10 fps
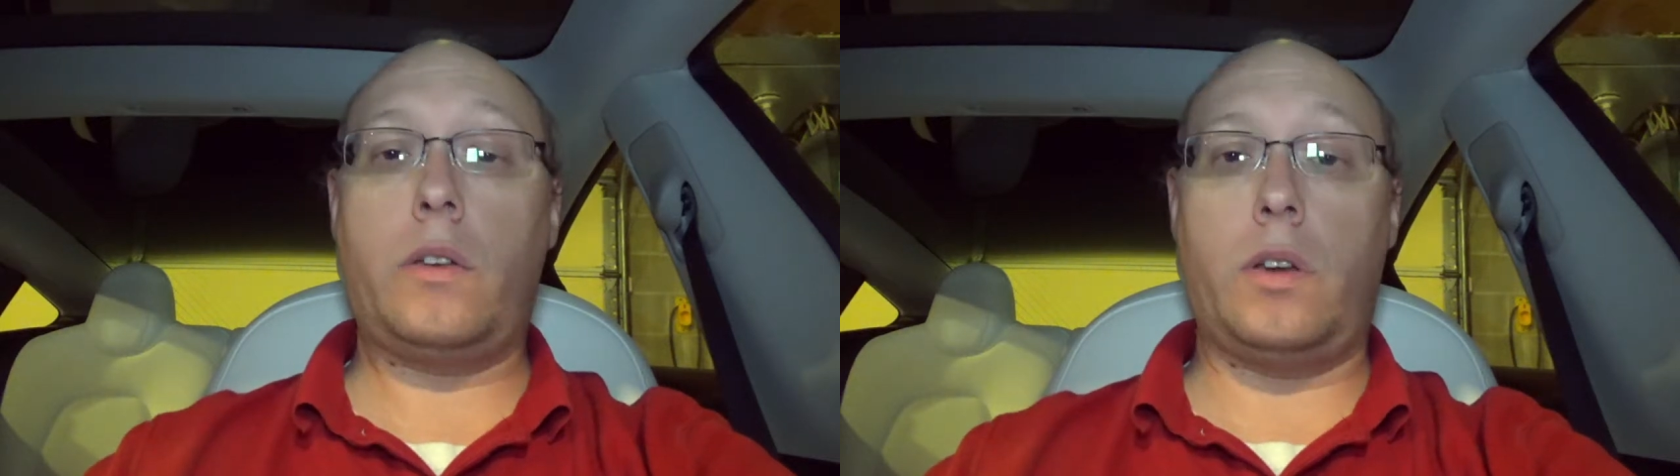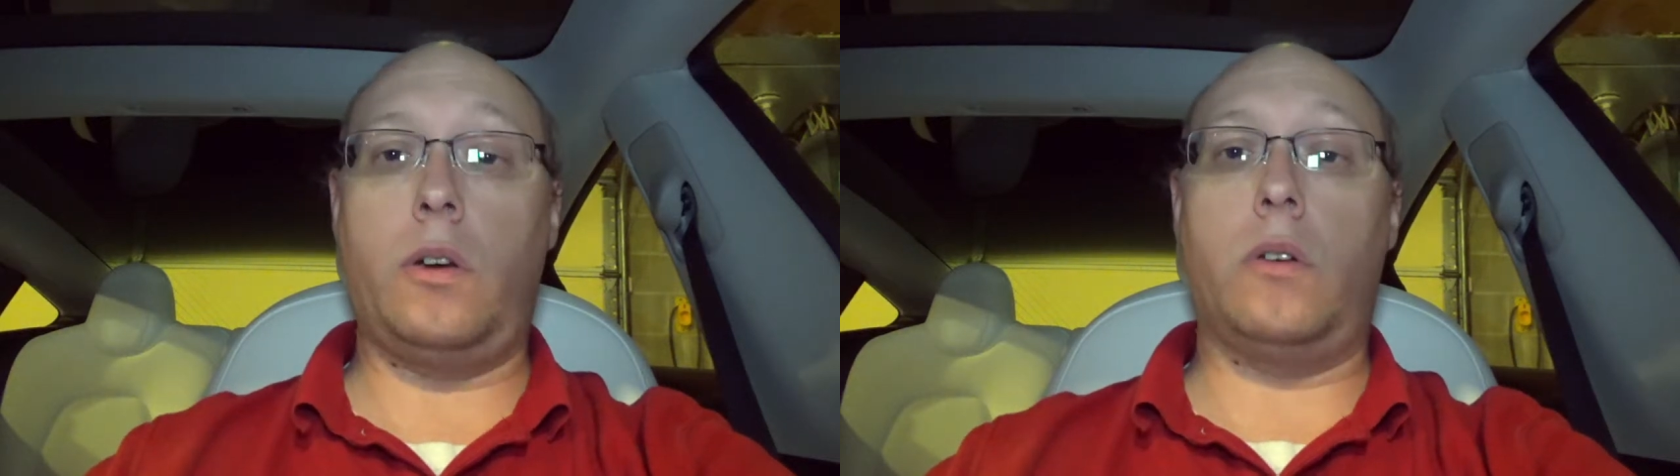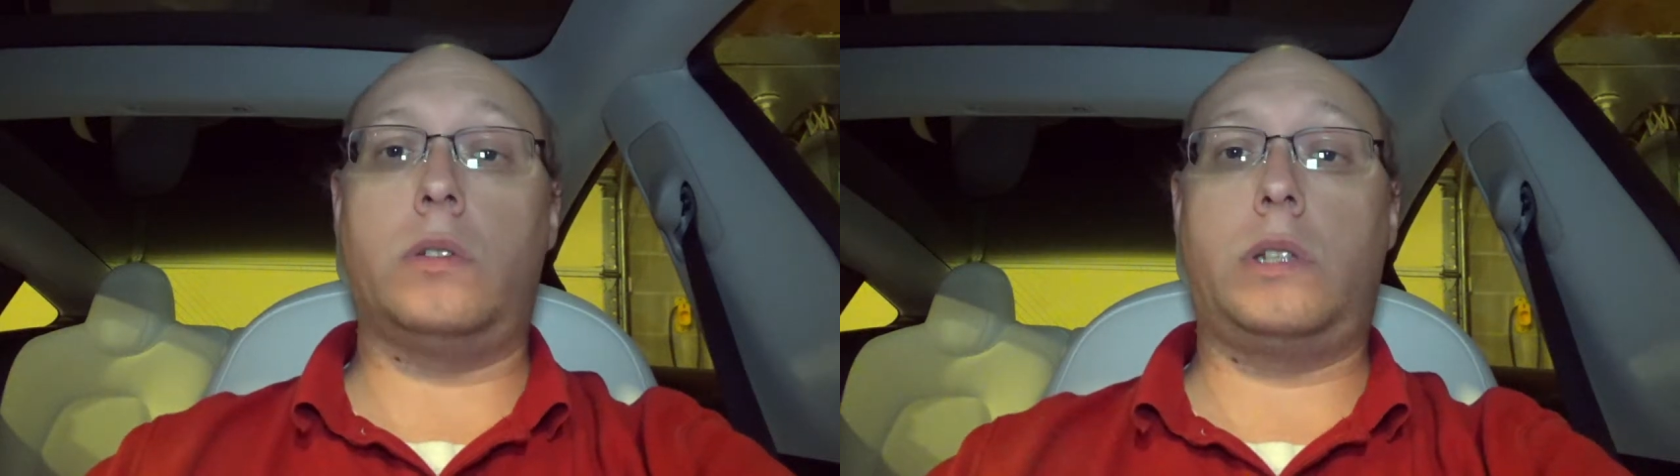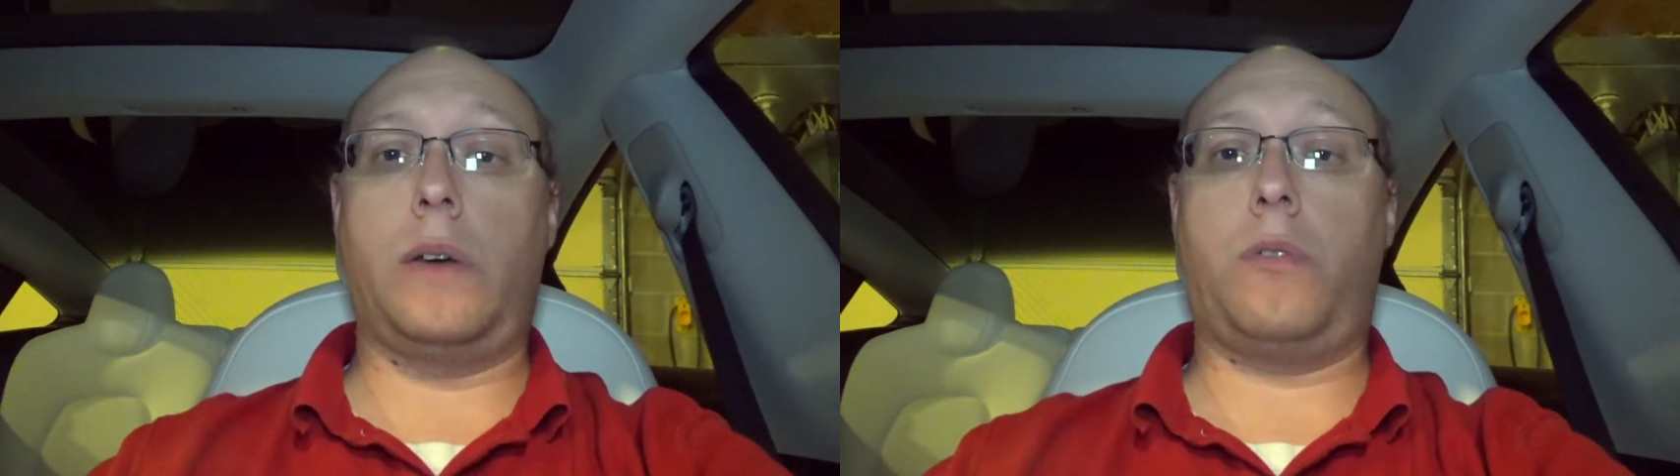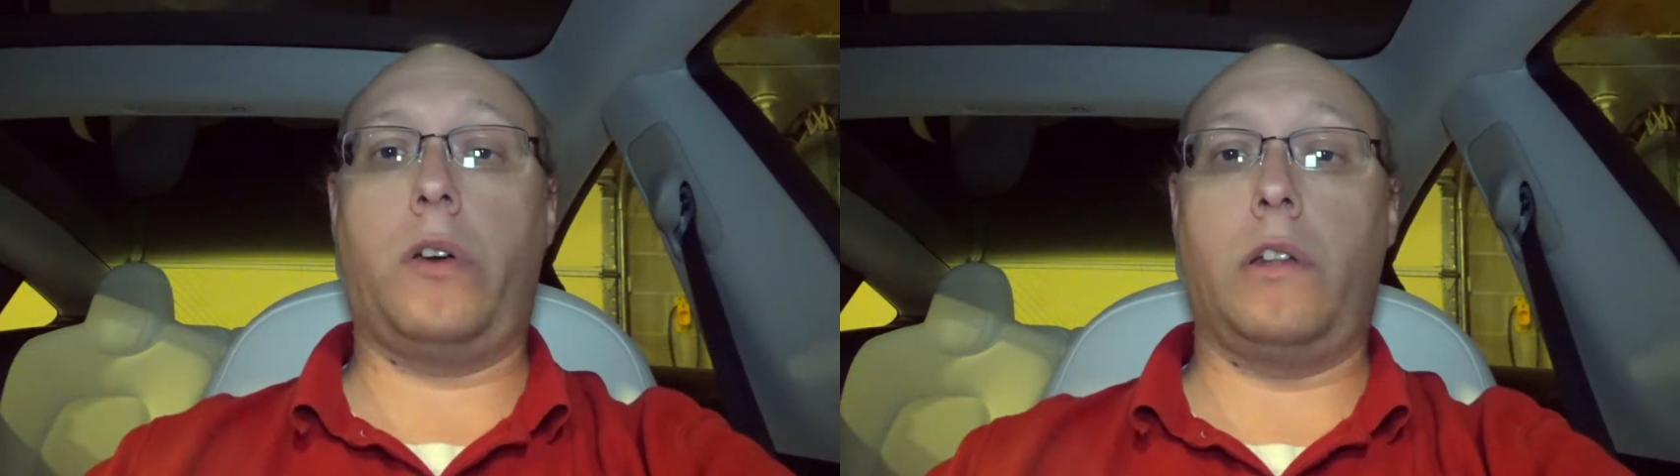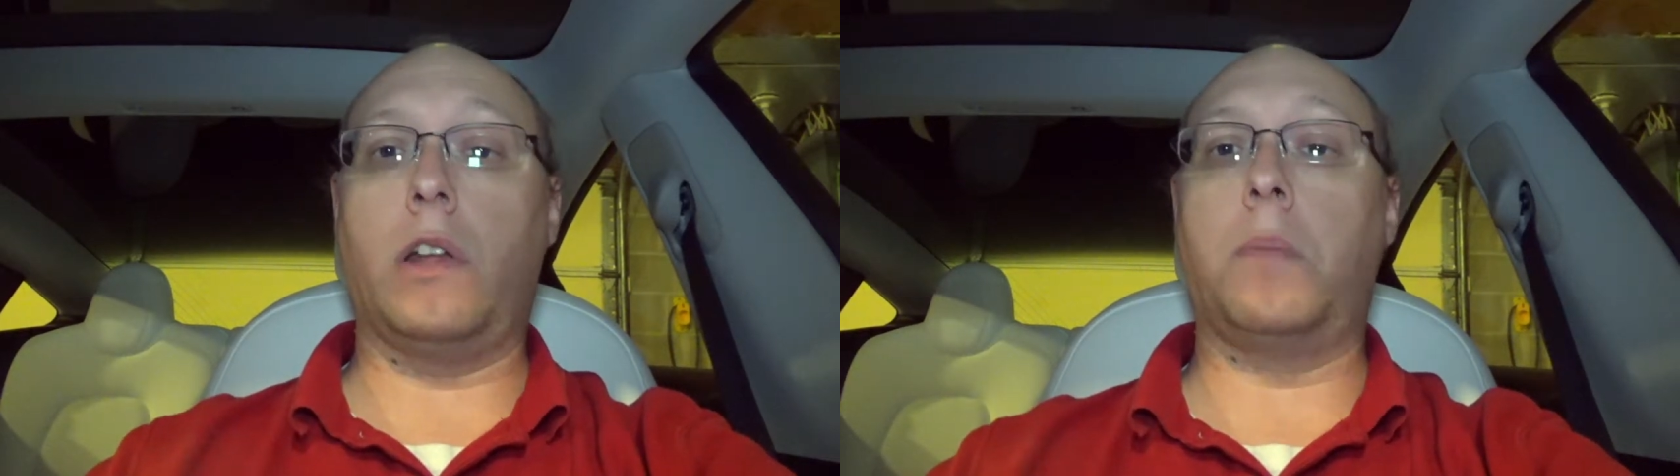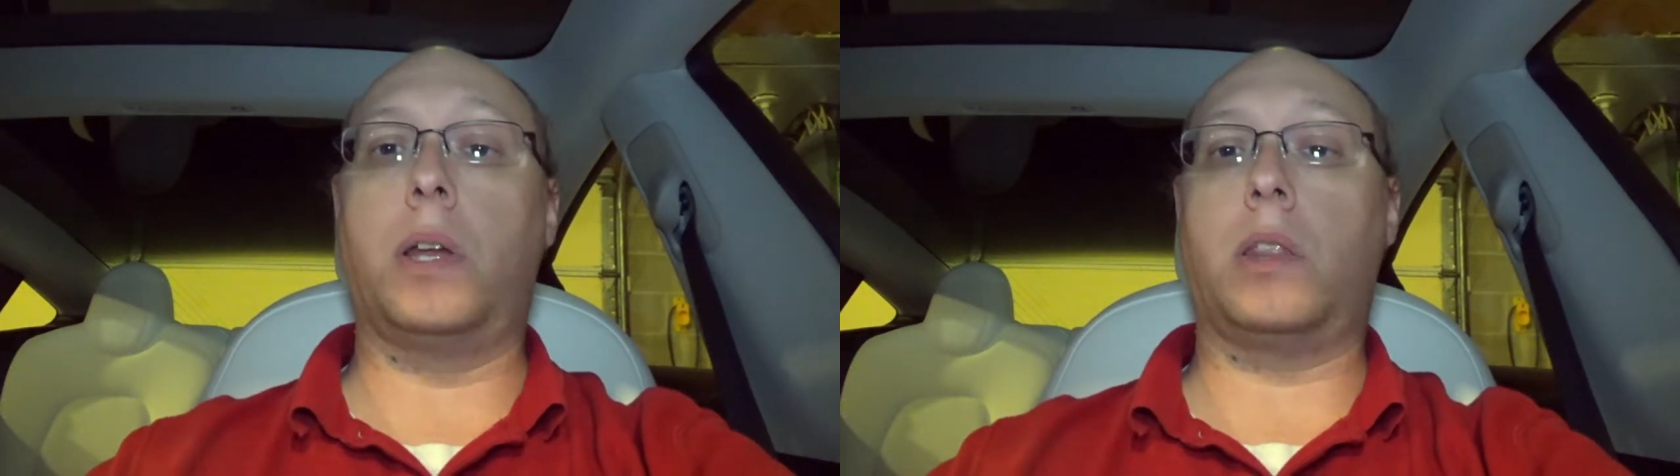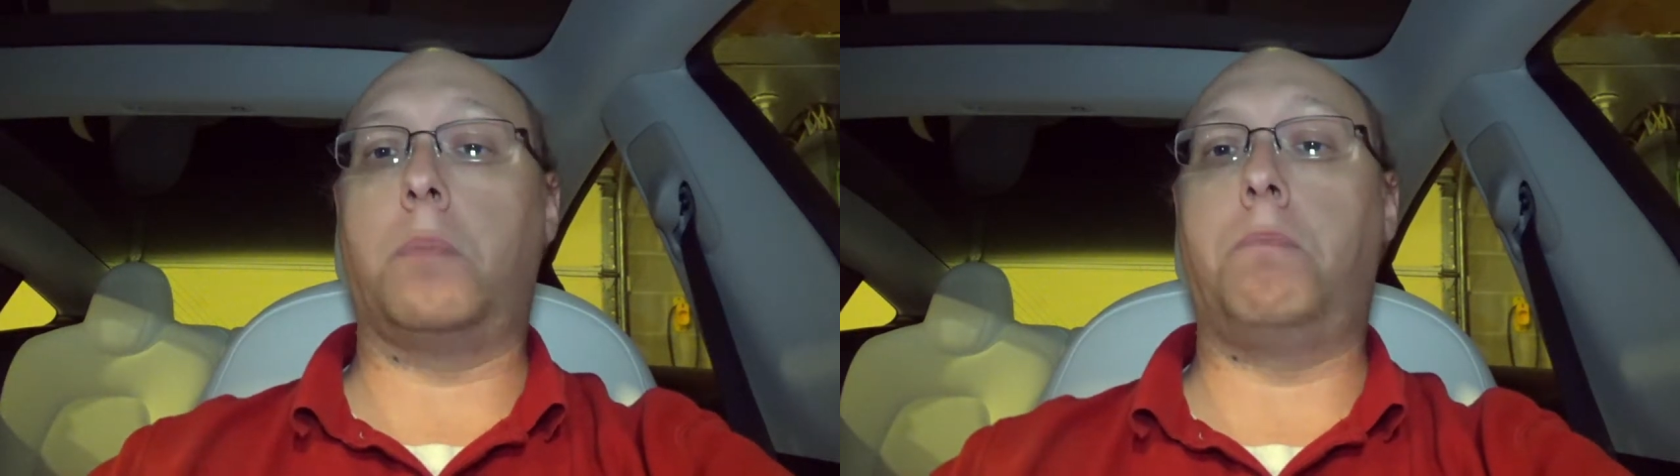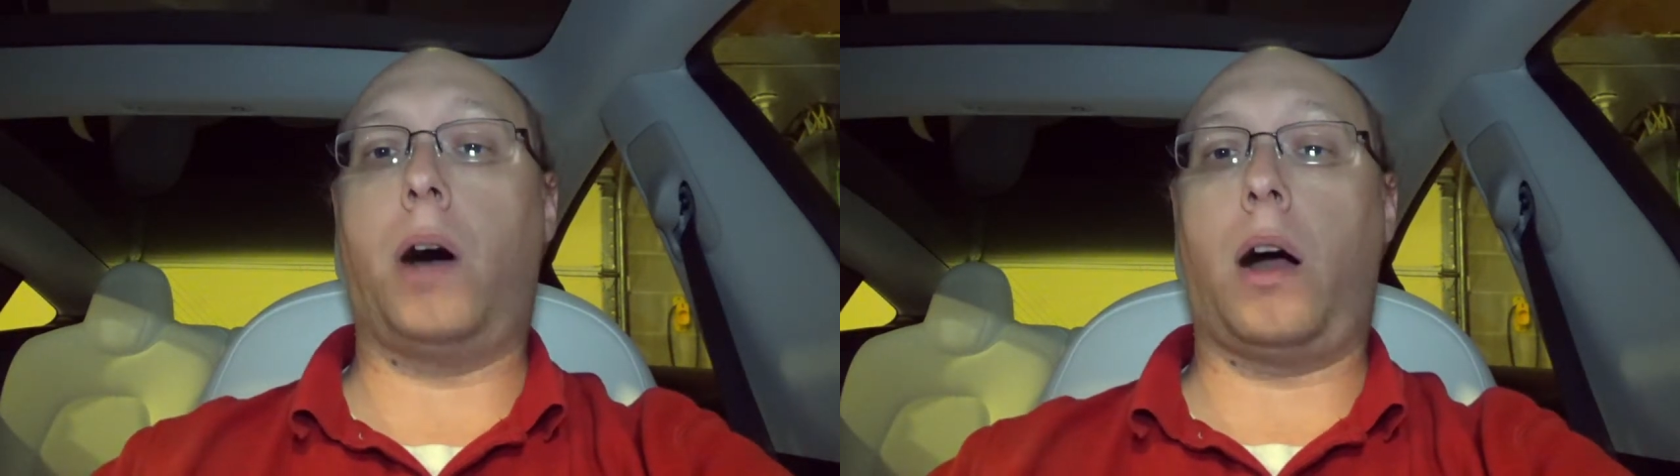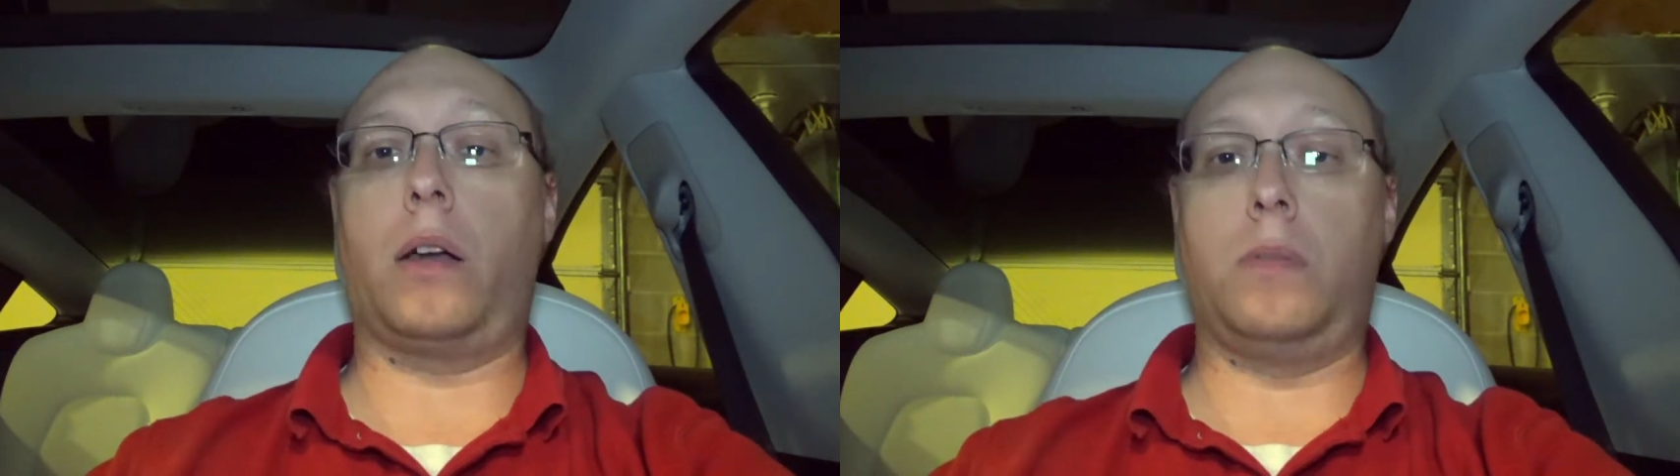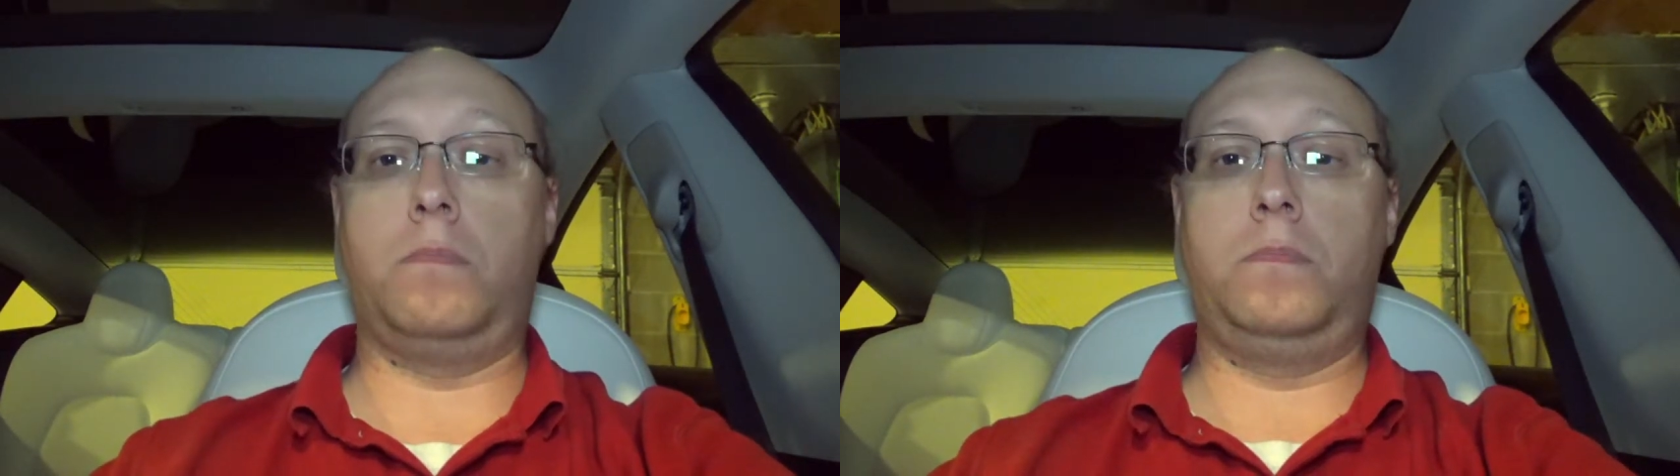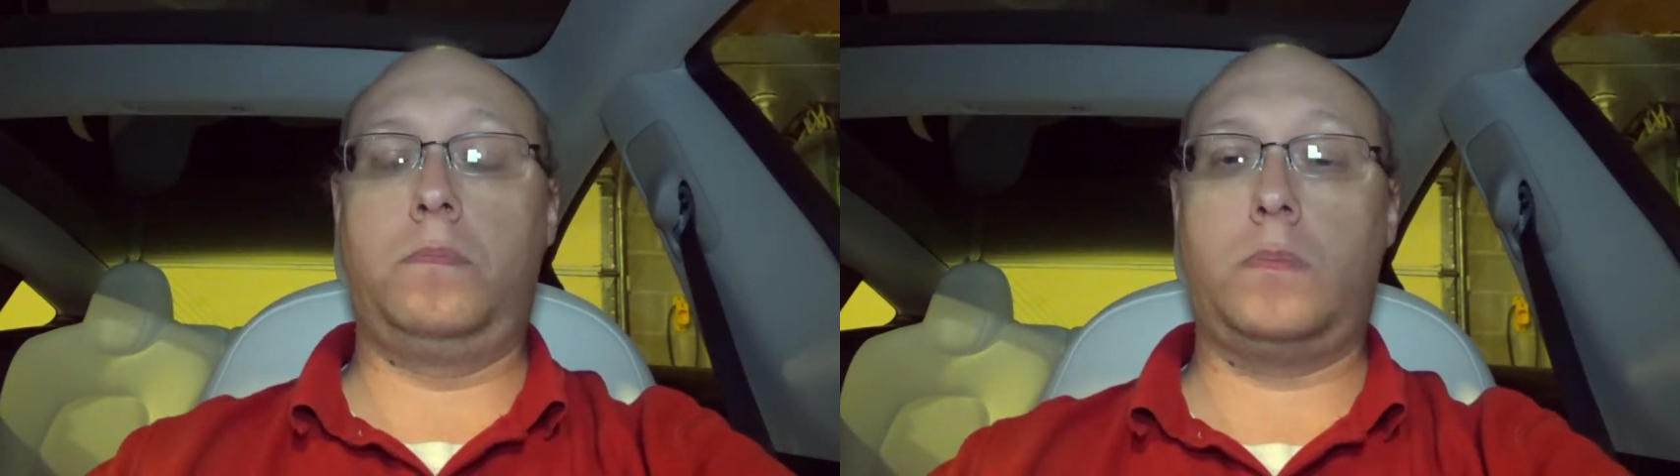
do is definitely limit the bottom.